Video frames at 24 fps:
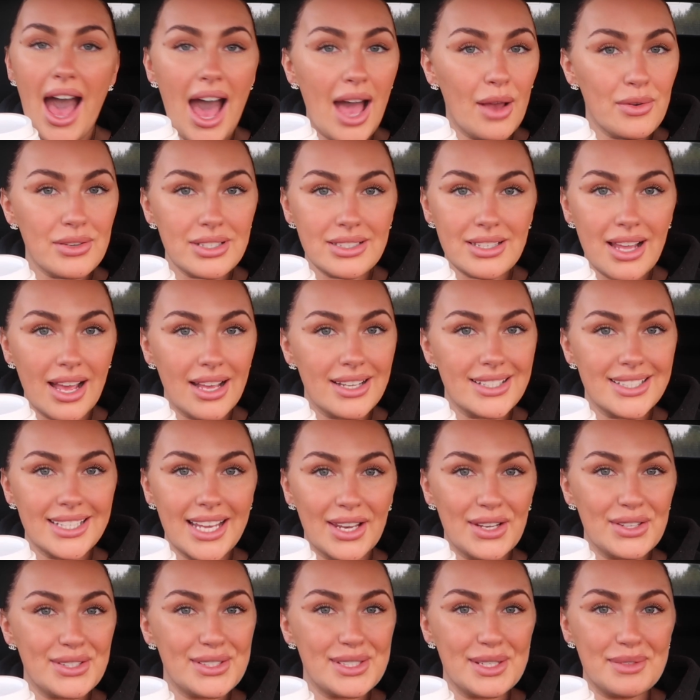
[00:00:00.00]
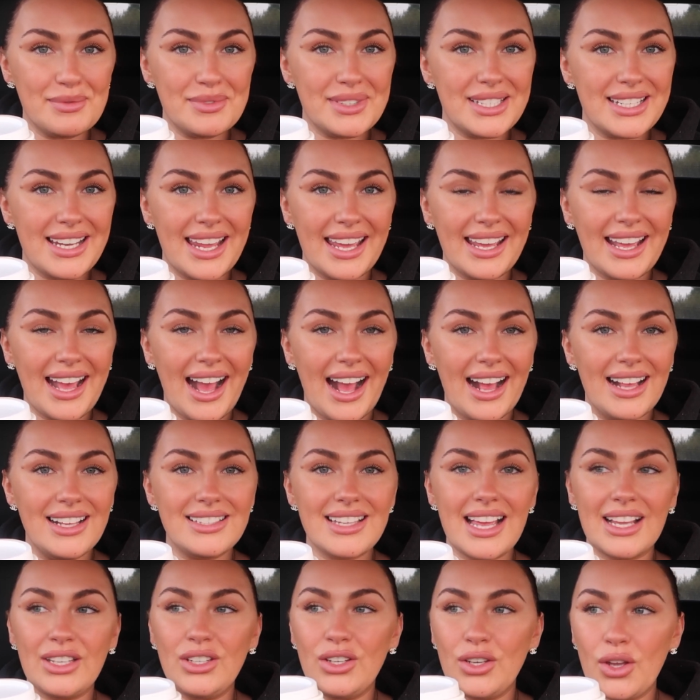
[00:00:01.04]
I was starting to get in a slump today,
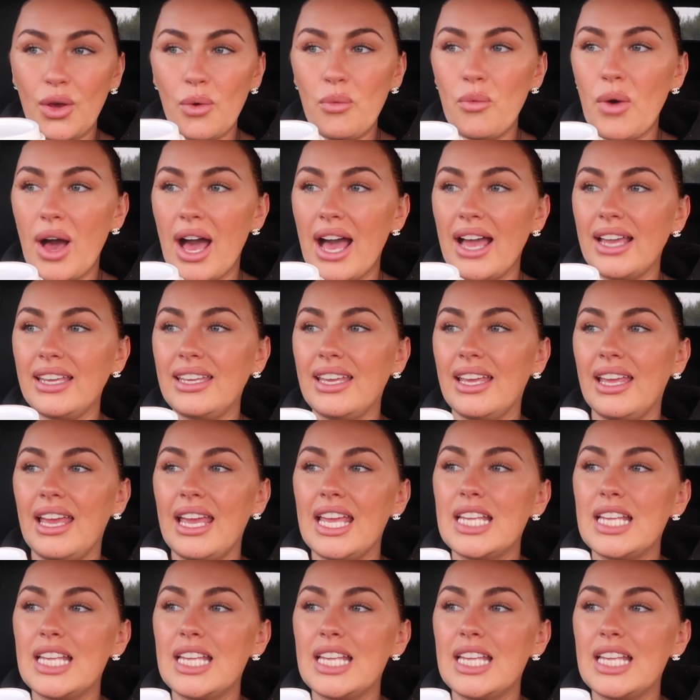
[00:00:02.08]
guys. And you know why?